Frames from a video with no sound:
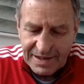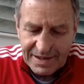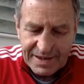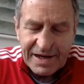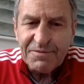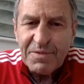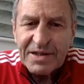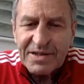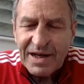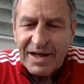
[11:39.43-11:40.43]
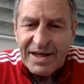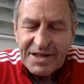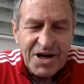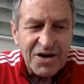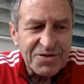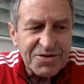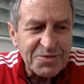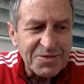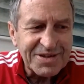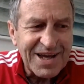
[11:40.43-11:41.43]
they even went to Eddie Jones,
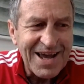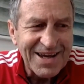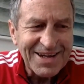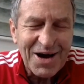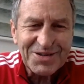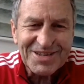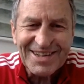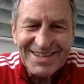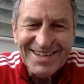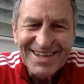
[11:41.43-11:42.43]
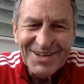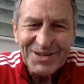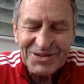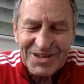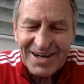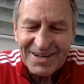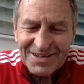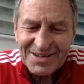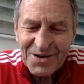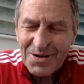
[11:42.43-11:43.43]
who was coaching Australia at
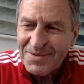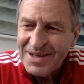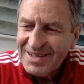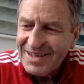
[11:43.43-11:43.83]
the time.